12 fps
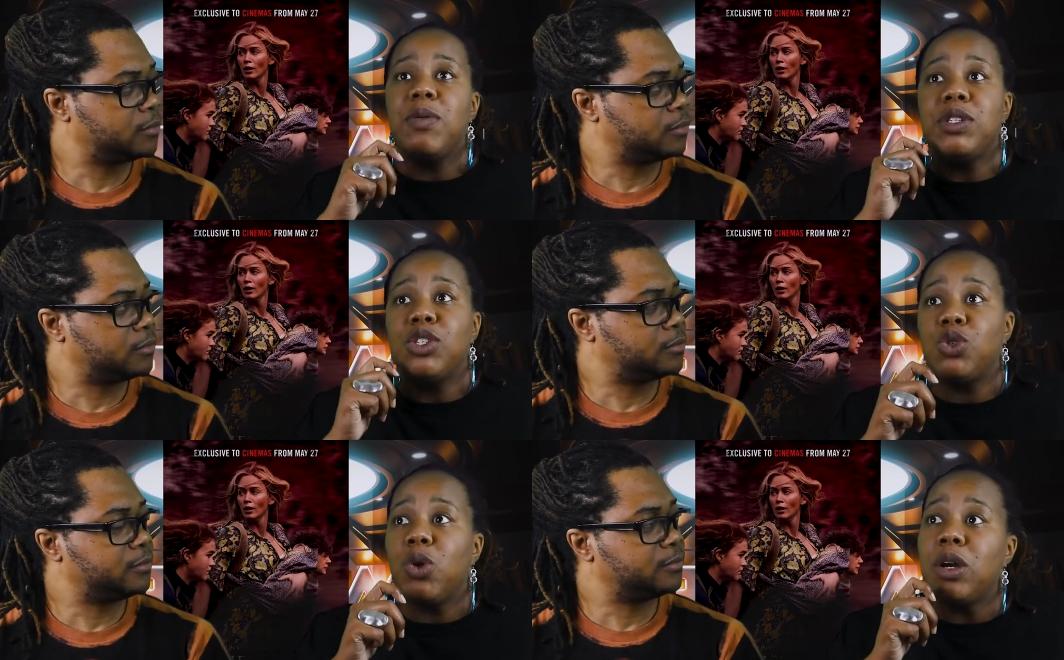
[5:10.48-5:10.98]
Speaker 1: It
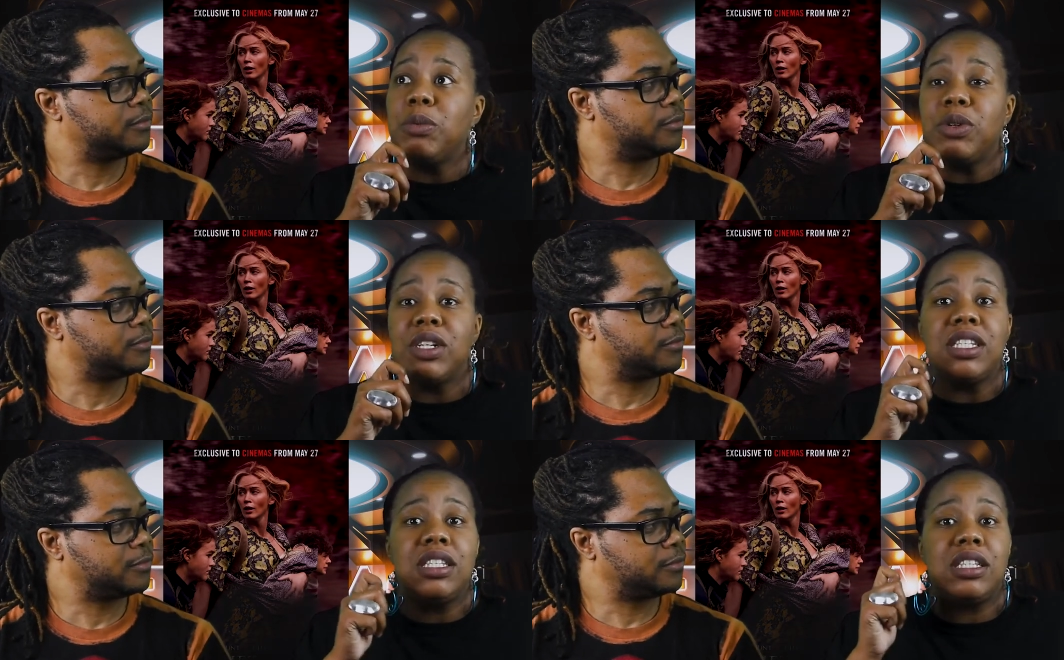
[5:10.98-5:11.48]
was
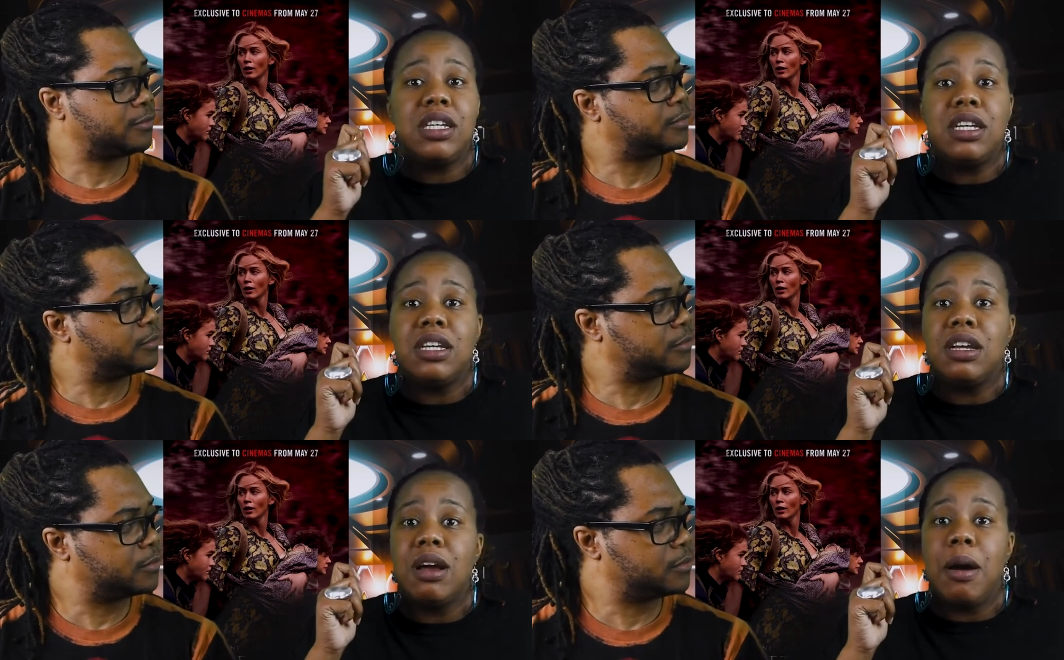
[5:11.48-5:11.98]
enjoyable to
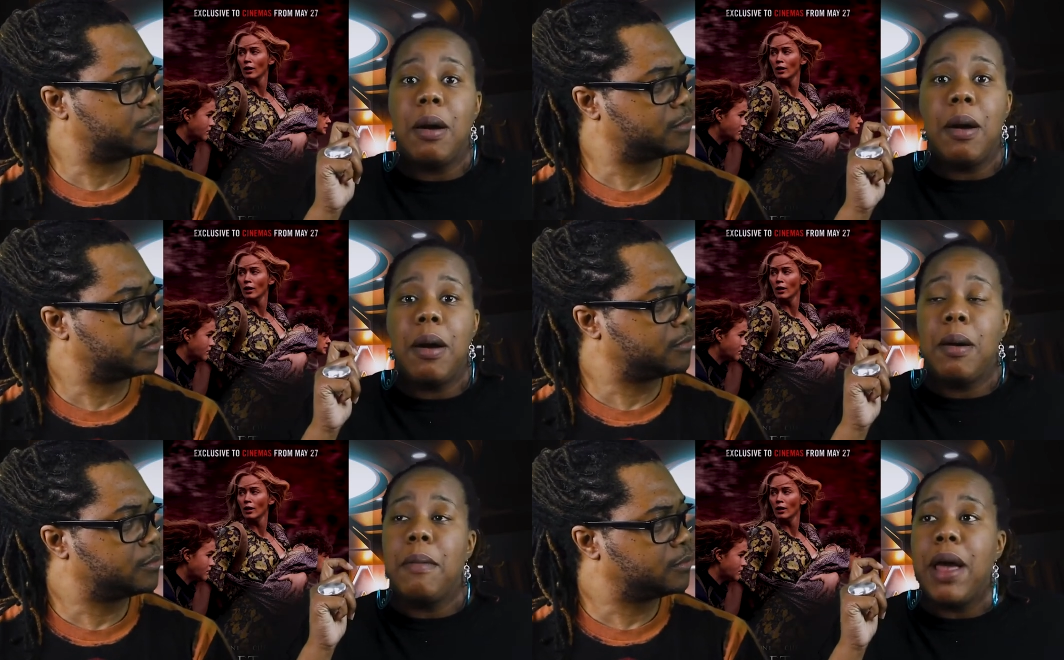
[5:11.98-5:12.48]
see
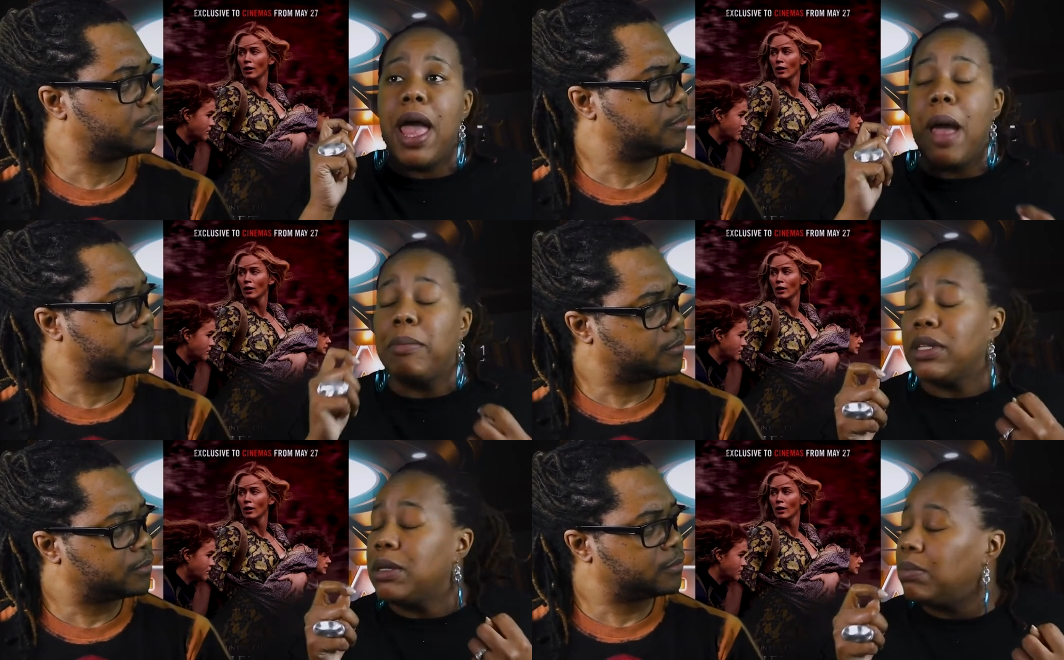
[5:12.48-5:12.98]

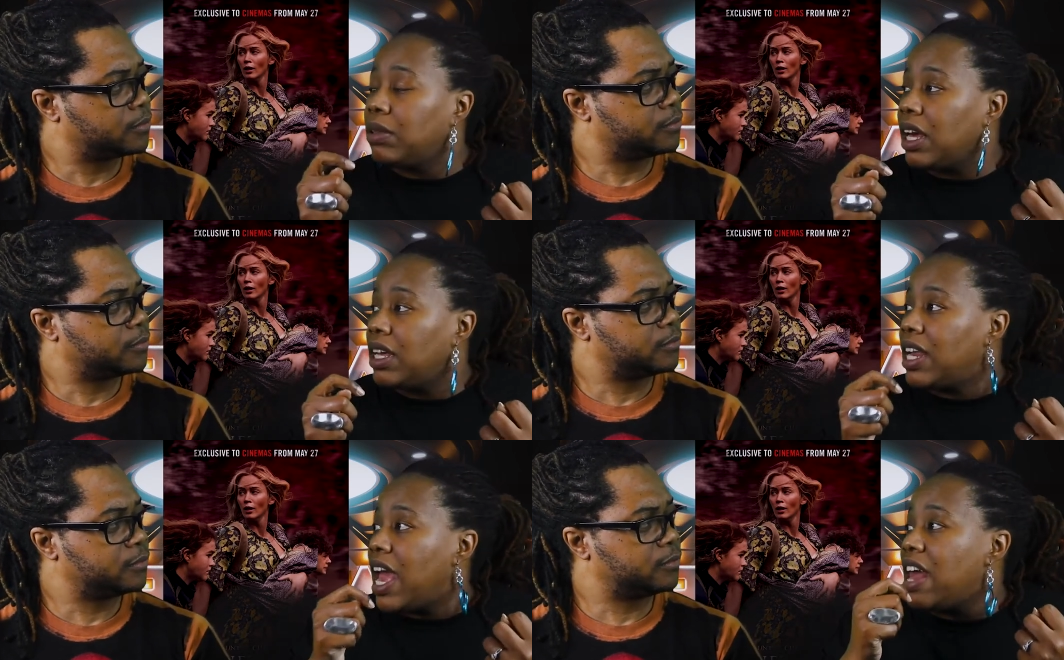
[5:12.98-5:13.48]
Emily
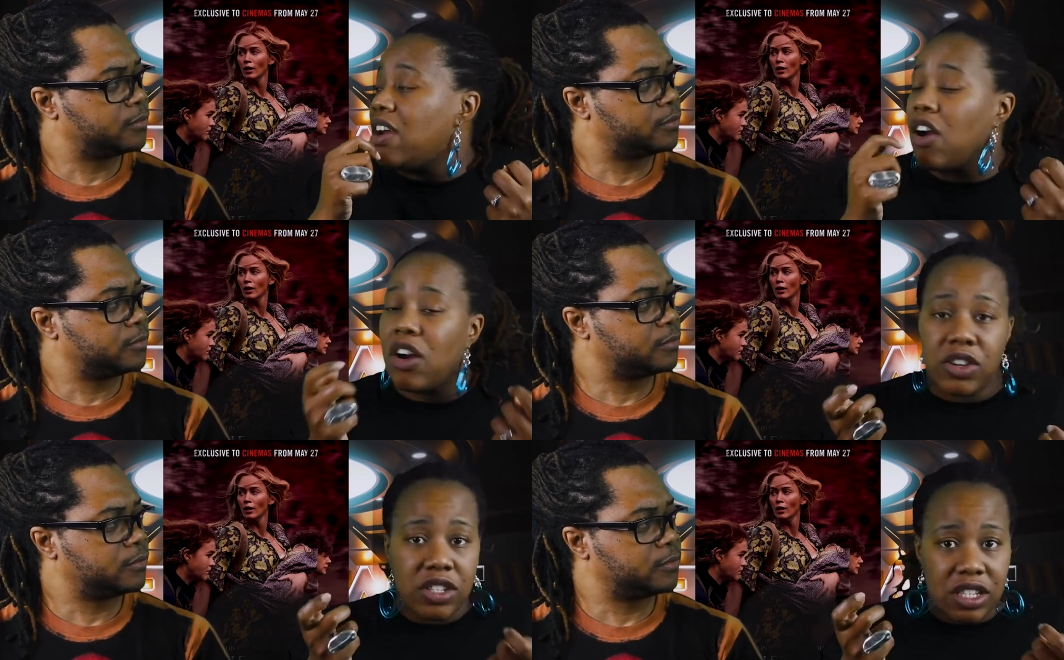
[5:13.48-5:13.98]
Blunt and
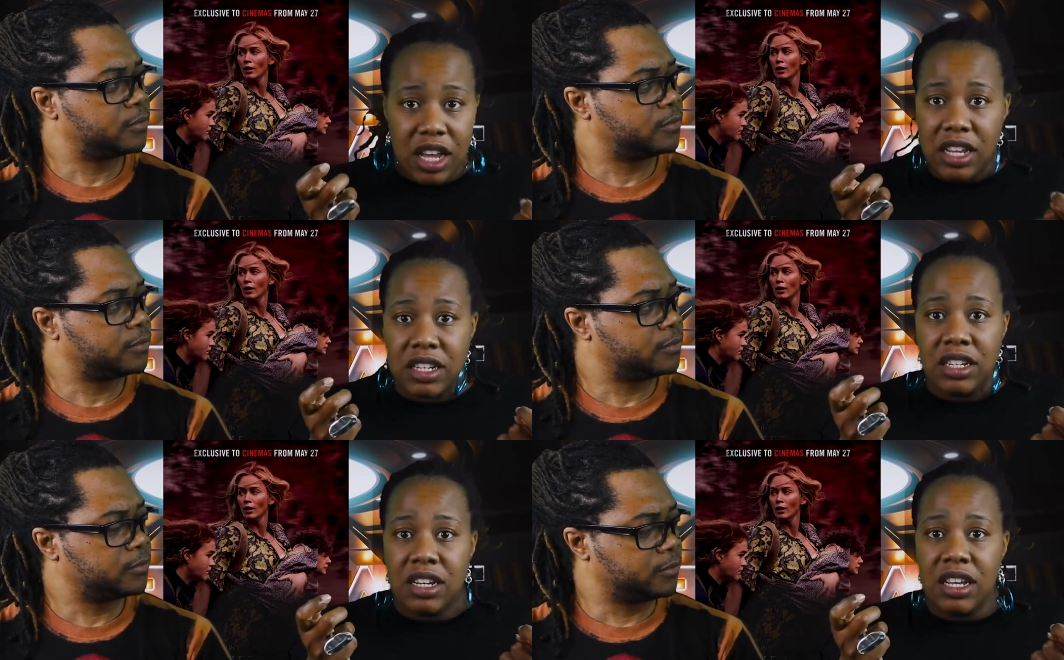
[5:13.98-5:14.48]
her
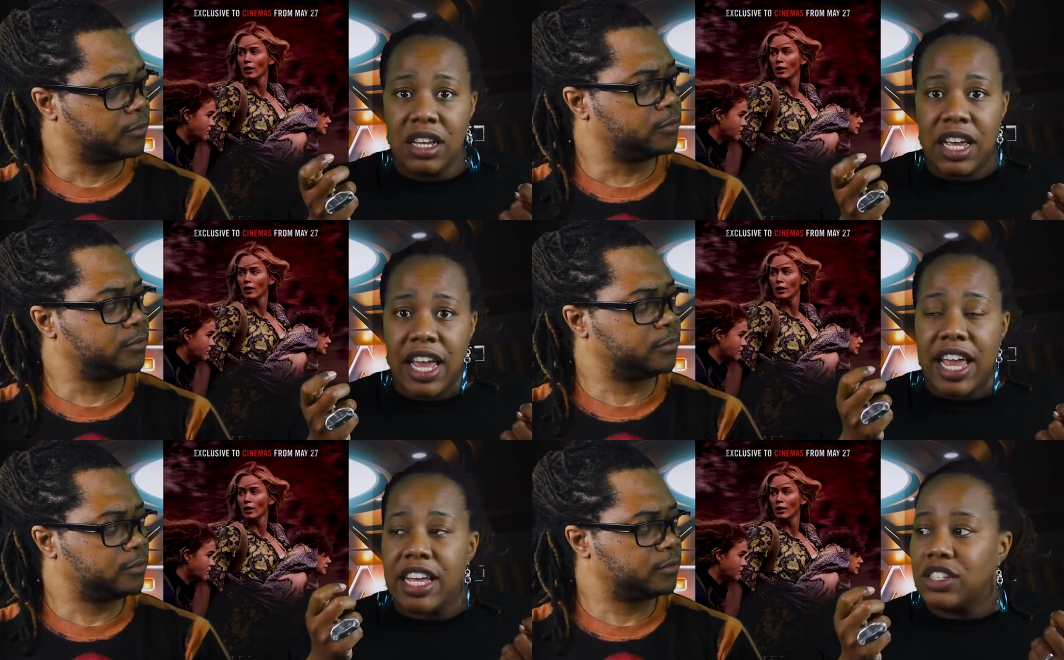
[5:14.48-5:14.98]
son
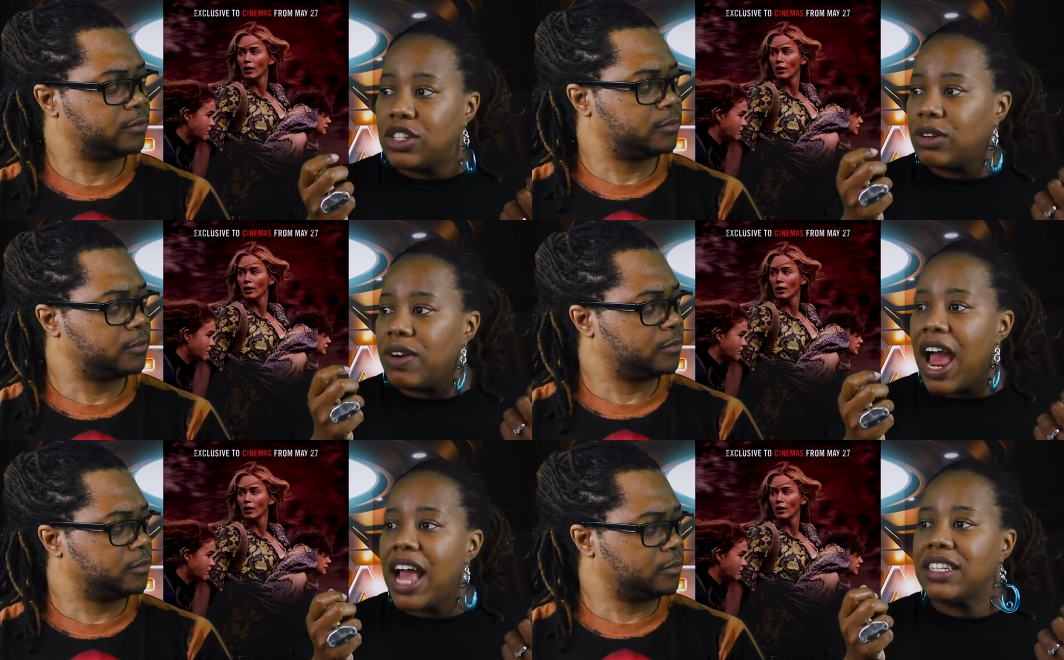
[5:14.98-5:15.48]
mm-hmm.
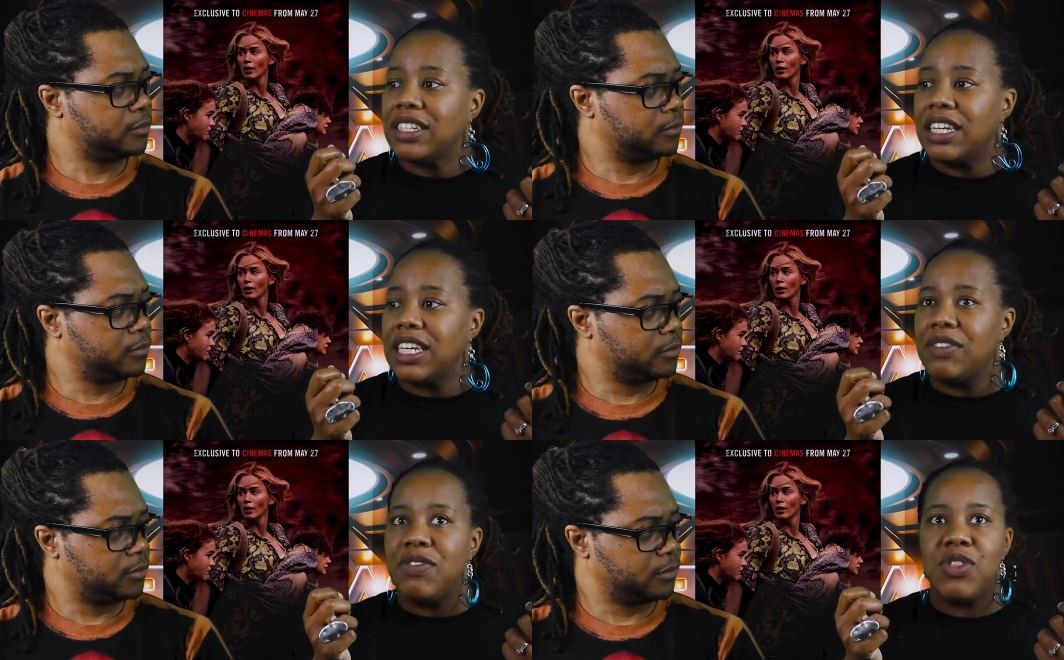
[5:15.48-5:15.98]
interact,
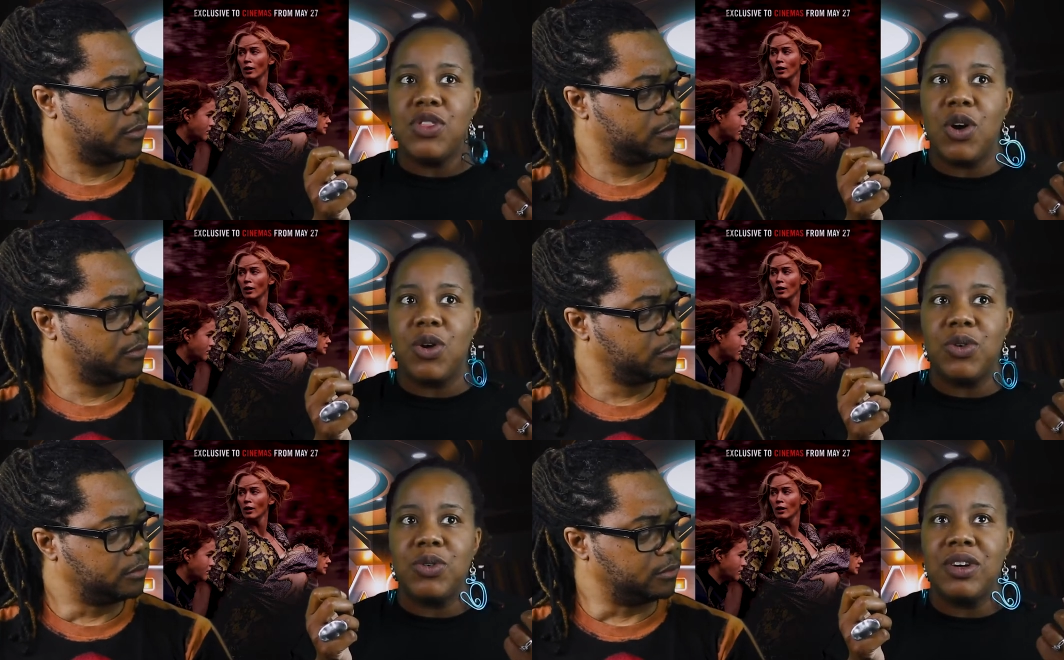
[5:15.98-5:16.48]
even
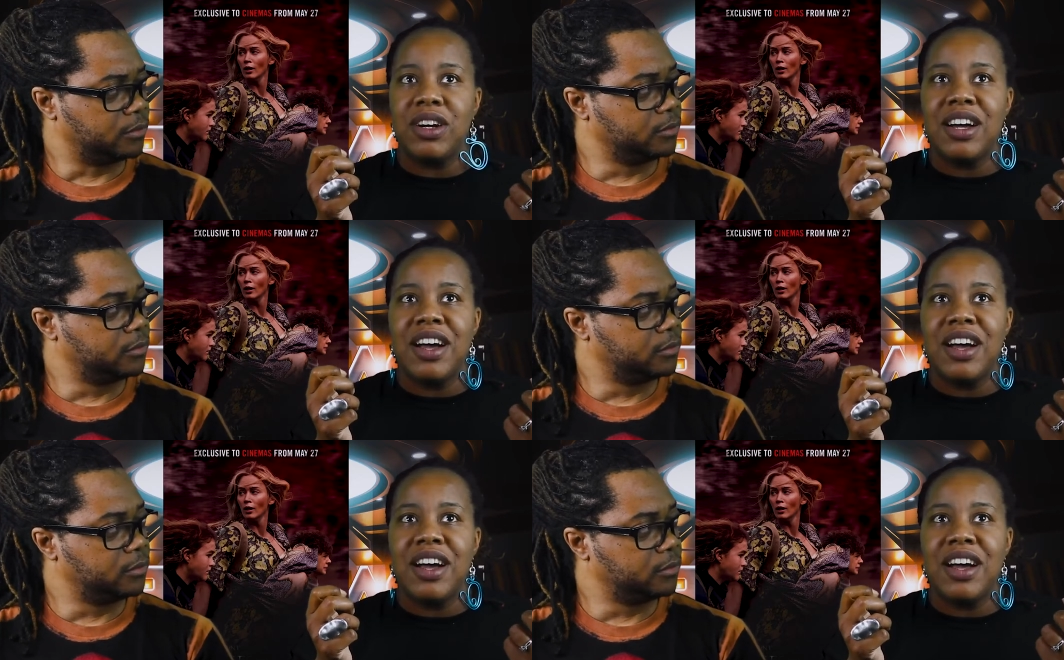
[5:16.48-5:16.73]
though